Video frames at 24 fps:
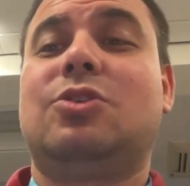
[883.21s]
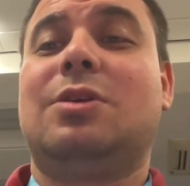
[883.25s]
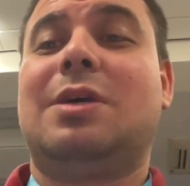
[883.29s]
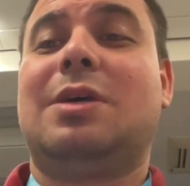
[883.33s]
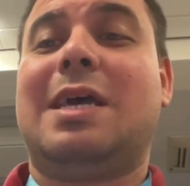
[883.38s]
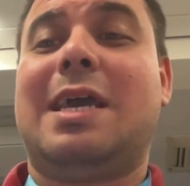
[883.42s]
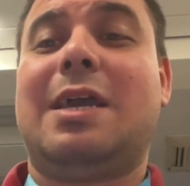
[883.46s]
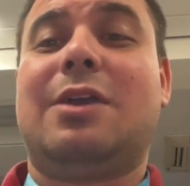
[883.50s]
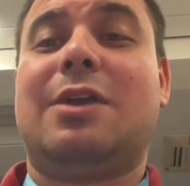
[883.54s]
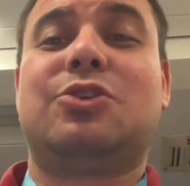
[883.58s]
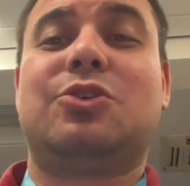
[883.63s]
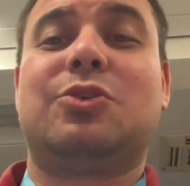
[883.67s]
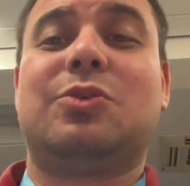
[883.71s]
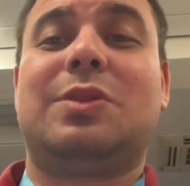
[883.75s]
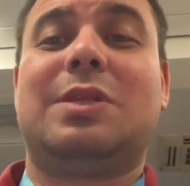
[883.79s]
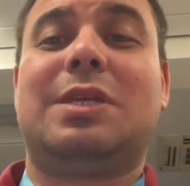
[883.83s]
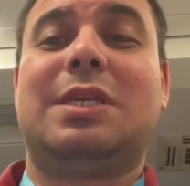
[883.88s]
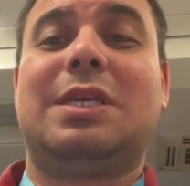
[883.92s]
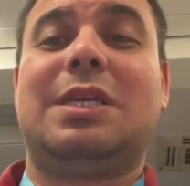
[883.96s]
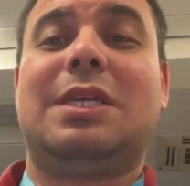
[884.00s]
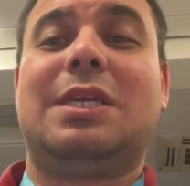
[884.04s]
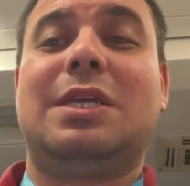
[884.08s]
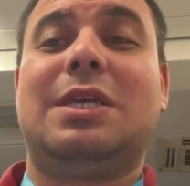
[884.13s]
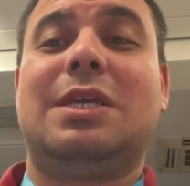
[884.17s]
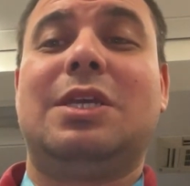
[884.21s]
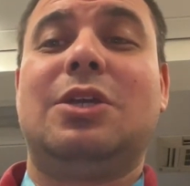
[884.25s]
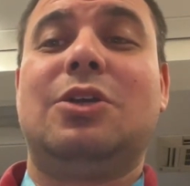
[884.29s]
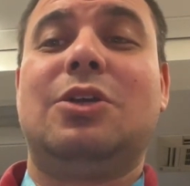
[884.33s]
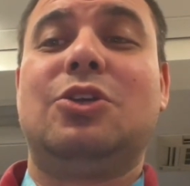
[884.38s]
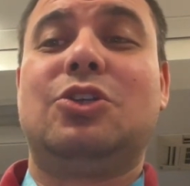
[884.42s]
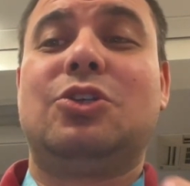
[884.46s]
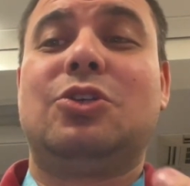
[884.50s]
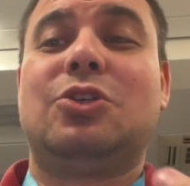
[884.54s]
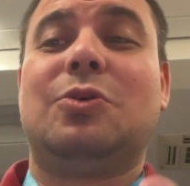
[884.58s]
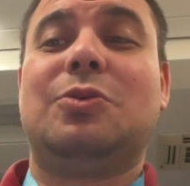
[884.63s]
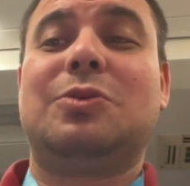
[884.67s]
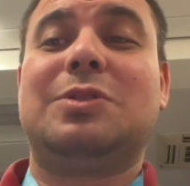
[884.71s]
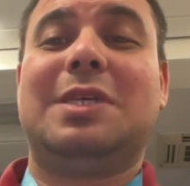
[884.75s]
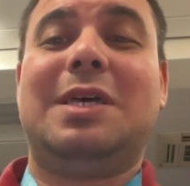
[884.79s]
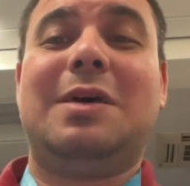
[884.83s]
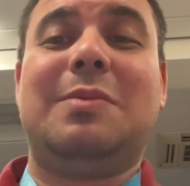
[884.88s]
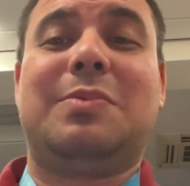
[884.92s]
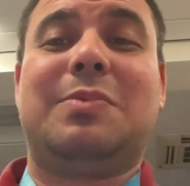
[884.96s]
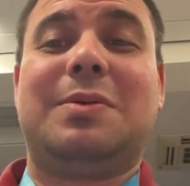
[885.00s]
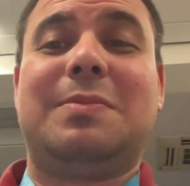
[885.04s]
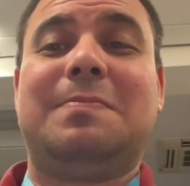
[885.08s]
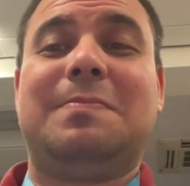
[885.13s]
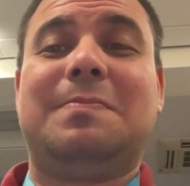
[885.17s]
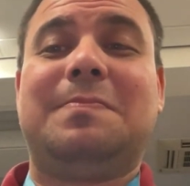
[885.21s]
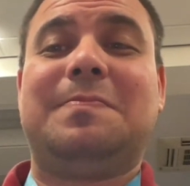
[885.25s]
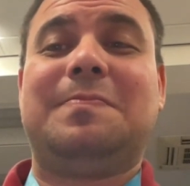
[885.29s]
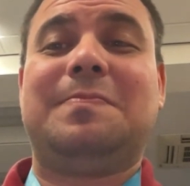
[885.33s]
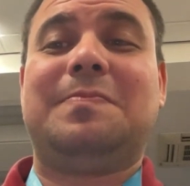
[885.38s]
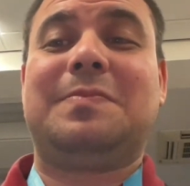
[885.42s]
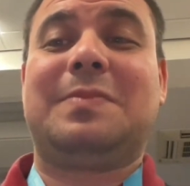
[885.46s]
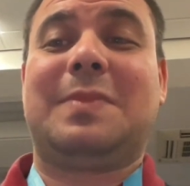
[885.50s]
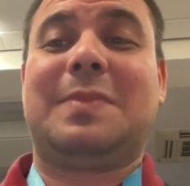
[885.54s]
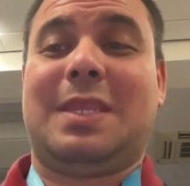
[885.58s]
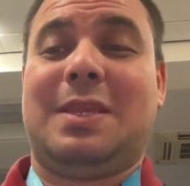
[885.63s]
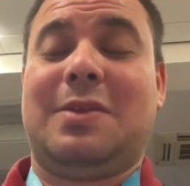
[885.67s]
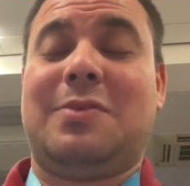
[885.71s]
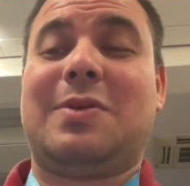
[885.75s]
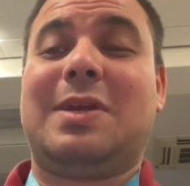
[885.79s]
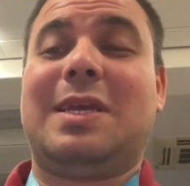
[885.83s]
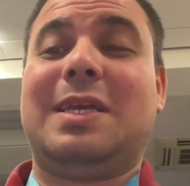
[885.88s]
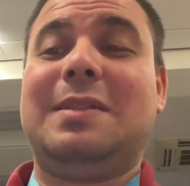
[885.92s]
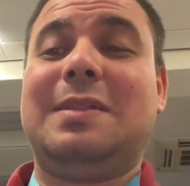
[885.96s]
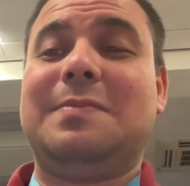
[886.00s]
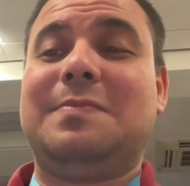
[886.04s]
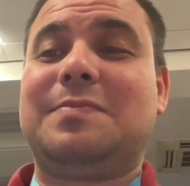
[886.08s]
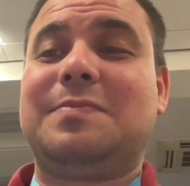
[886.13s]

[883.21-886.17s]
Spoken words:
actually showed up, right?